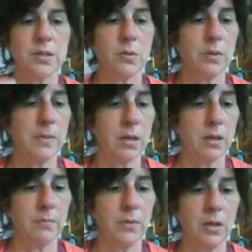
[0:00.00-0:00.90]
So we
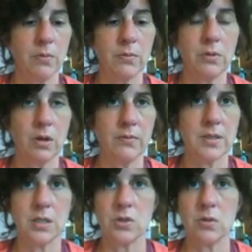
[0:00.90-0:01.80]
become,
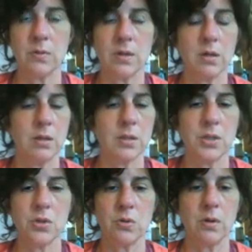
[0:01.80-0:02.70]
nervous tissue and heart
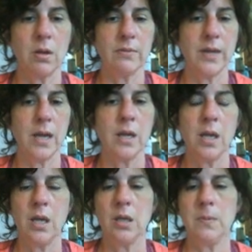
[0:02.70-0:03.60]
tissue and all of that.
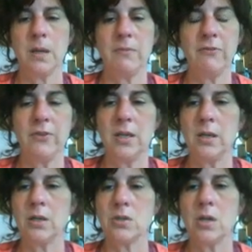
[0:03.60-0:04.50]
You become a
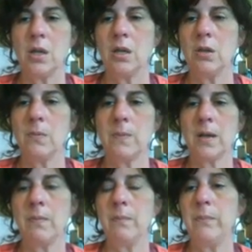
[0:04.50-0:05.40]
fetus, you
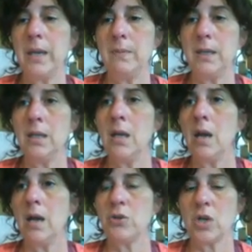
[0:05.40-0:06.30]
become a baby,
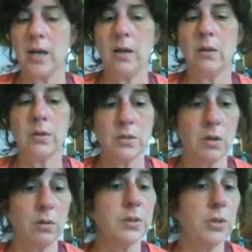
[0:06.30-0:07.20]
a child,
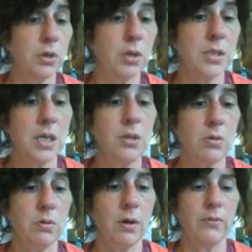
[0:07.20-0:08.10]
adult, and you
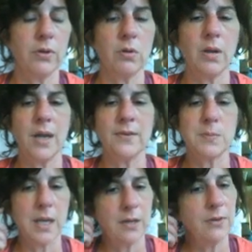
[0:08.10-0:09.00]
continue over your
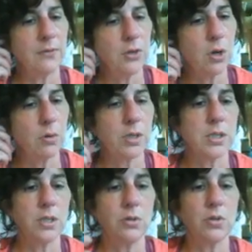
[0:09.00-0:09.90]
lifespan. Even if you don't
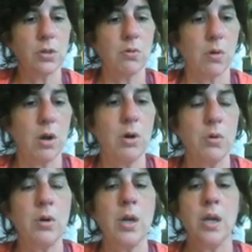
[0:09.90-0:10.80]
continue to
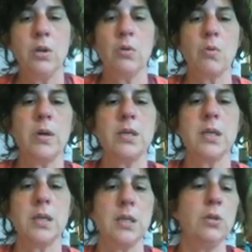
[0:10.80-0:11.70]
grow, you're going to
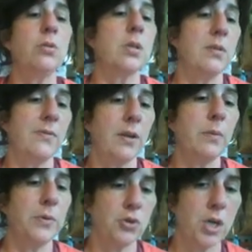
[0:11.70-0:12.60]
continue to
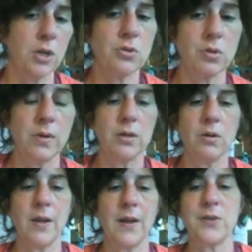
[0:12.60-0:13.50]
develop and change throughout
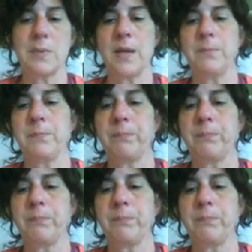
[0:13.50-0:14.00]
your lifespan.